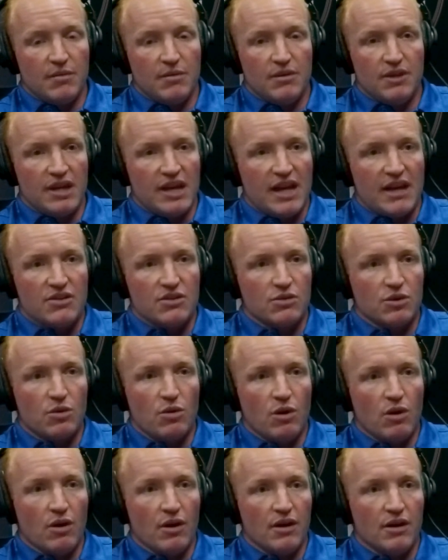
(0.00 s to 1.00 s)
with a natural
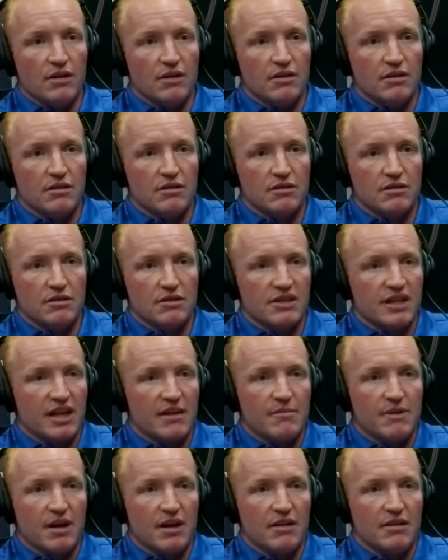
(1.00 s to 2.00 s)
quarry or
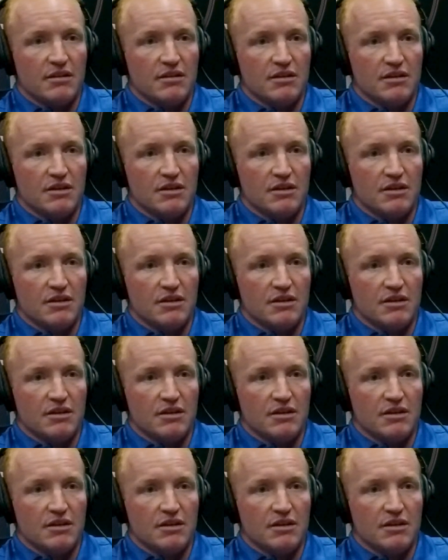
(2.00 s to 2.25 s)
sand mine.